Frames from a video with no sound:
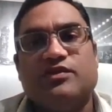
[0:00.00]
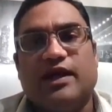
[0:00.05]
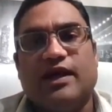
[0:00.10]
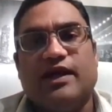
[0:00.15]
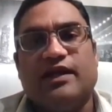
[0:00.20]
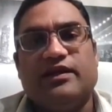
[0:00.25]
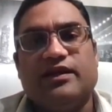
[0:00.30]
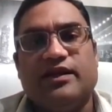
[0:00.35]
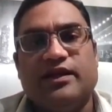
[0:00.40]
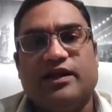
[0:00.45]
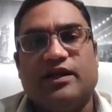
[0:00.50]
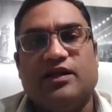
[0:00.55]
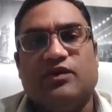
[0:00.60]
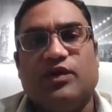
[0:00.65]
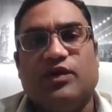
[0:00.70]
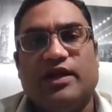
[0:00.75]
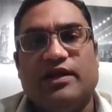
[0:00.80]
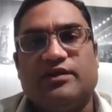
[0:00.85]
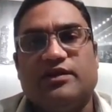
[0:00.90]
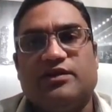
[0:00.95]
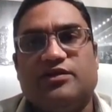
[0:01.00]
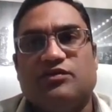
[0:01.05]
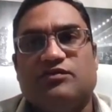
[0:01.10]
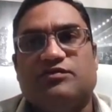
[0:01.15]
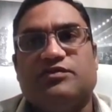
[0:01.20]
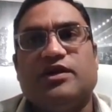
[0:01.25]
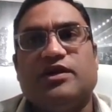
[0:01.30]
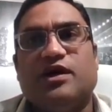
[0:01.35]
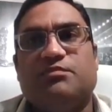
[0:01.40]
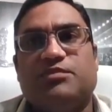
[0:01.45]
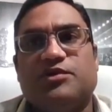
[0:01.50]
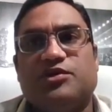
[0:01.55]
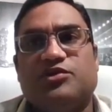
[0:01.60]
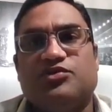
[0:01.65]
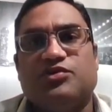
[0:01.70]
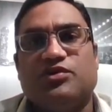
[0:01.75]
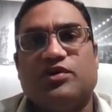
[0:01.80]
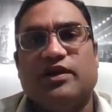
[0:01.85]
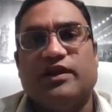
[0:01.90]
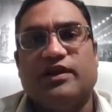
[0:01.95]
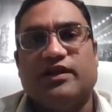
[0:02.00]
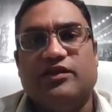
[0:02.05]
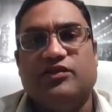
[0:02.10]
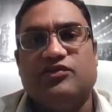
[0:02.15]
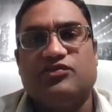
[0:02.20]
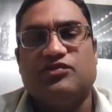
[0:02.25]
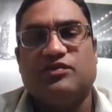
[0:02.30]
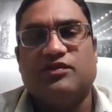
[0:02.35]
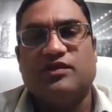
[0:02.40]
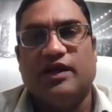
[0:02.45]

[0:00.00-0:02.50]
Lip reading: that take advantage of the opportunities